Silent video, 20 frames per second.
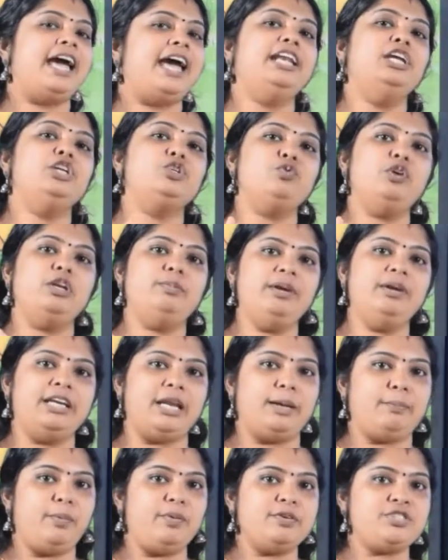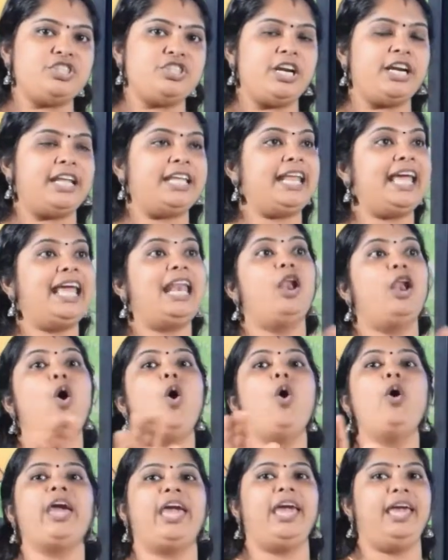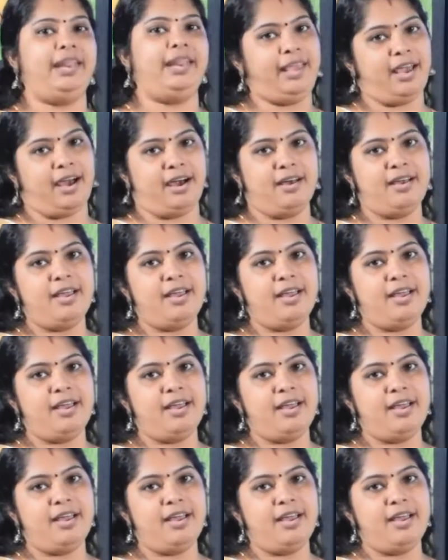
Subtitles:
and it will be deposited in a long area,